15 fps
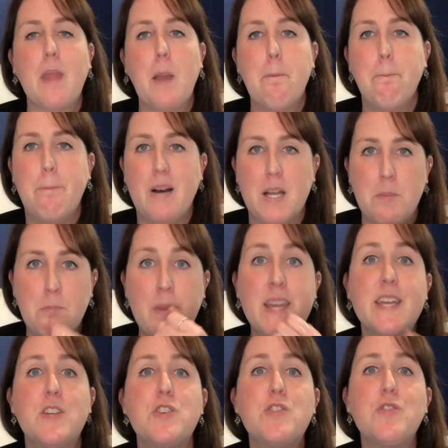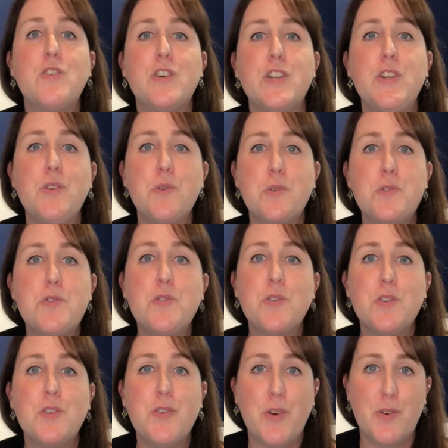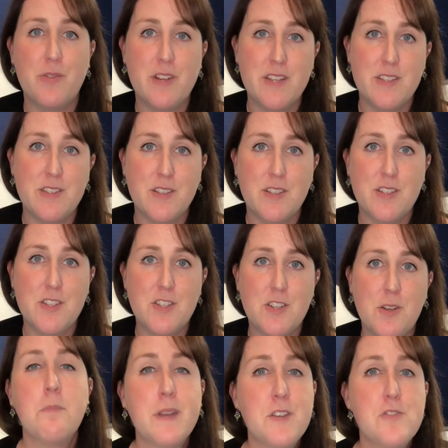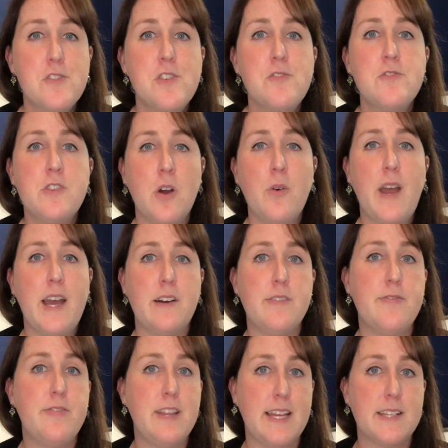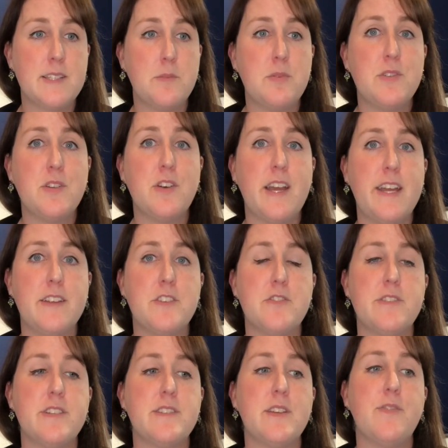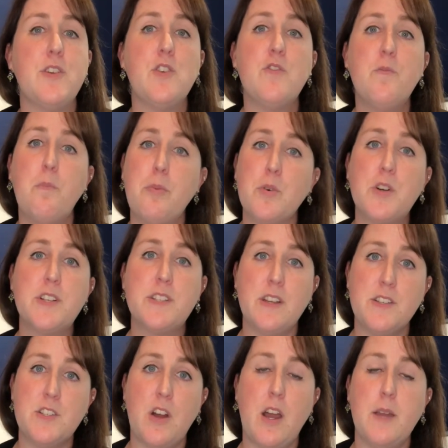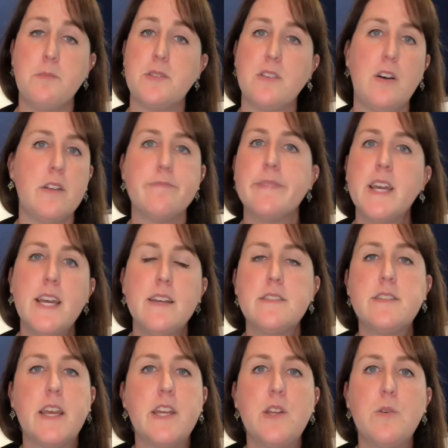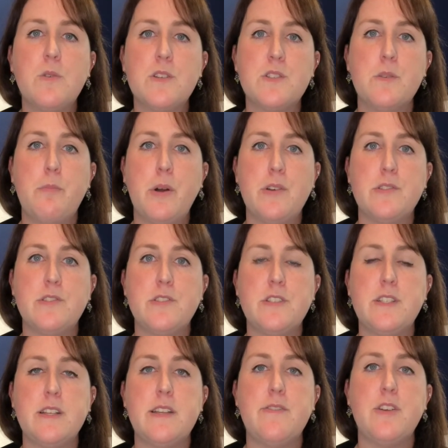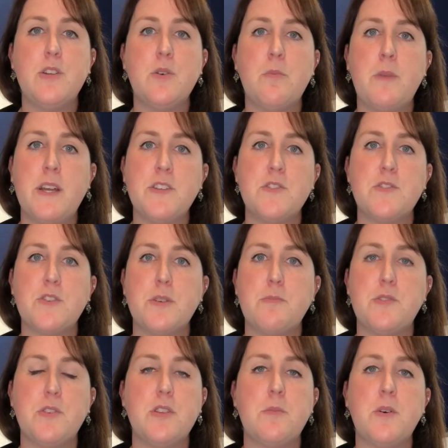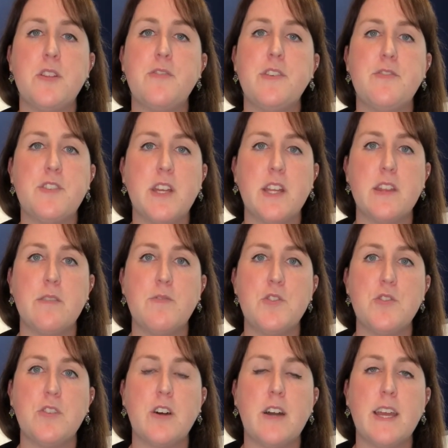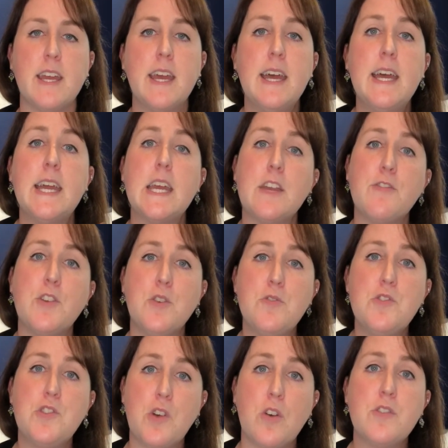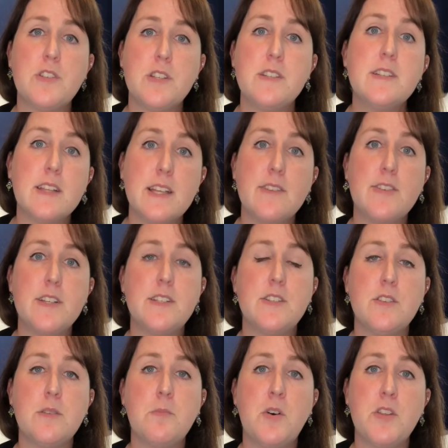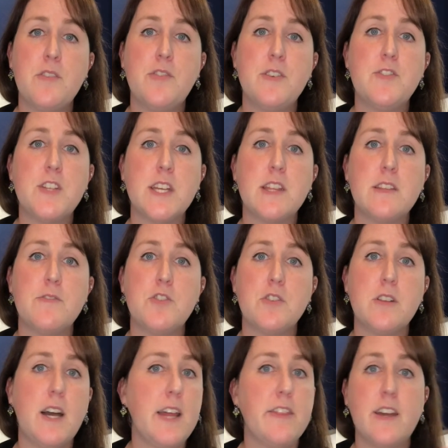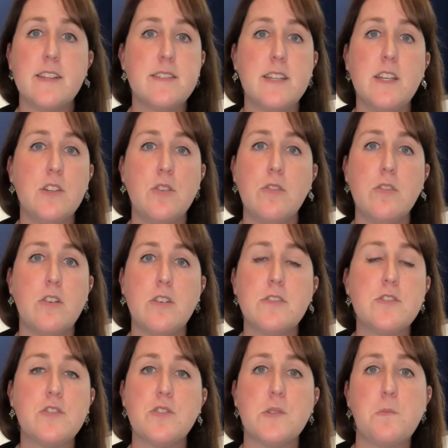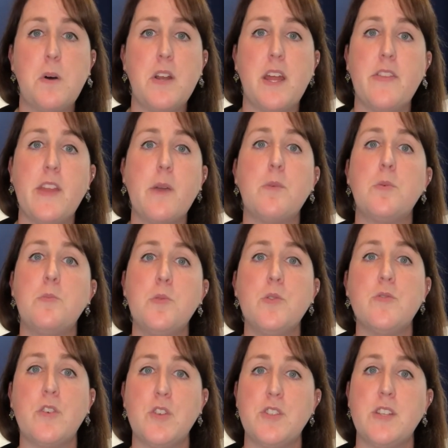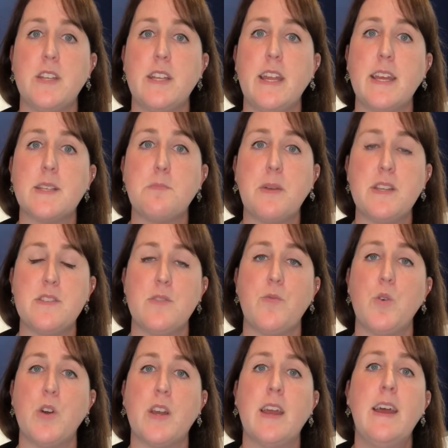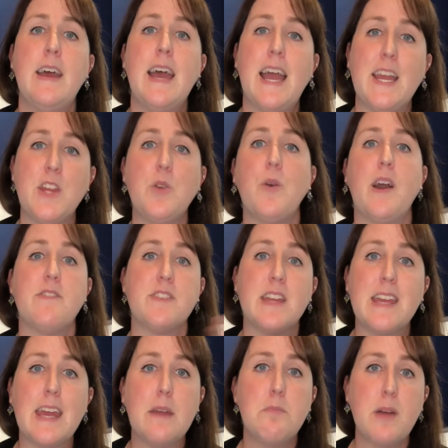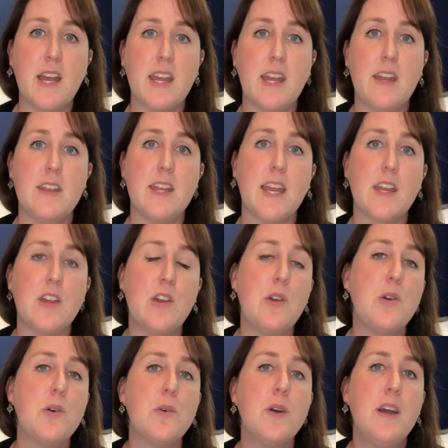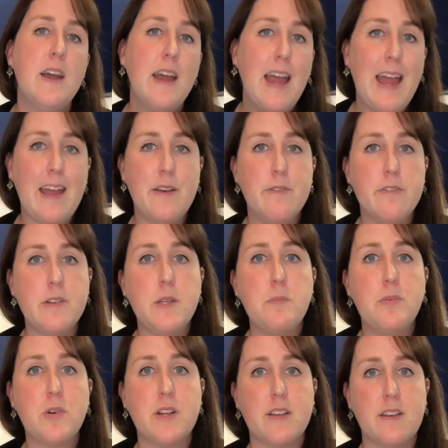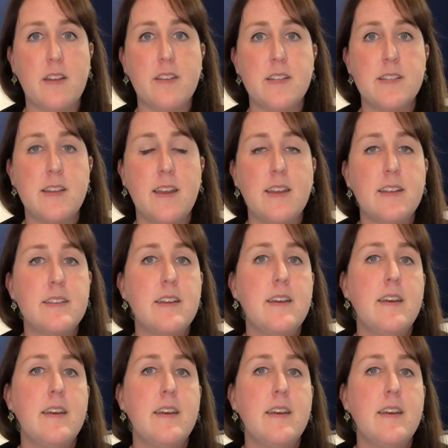But make sure you do your research. Make sure you know how flexible your editor is. If you've booked a time slot, say you were supposed to deliver your manuscript to them on the 15th of July. If you don't deliver to them on the 15th of July, that's it. You lost your spot and they will move on to the next piece of work and you have to get back in that queue and rebook another date.